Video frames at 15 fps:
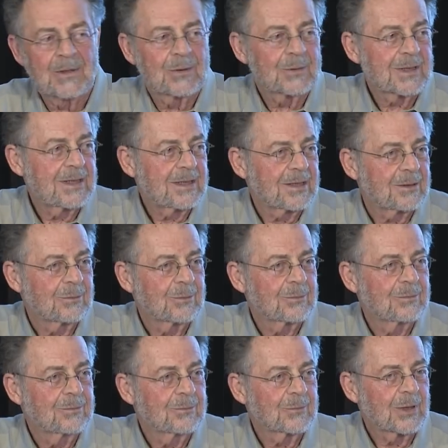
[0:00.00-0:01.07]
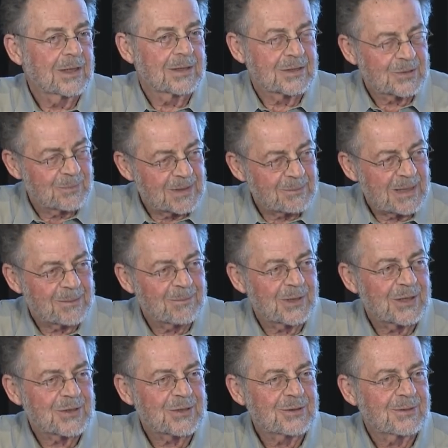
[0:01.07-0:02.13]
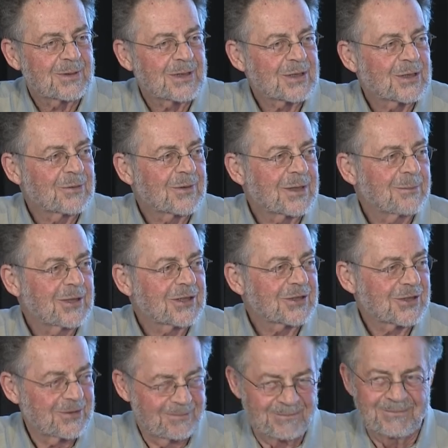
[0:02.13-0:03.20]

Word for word: Okay, well, it's been my pleasure. Thank you very much.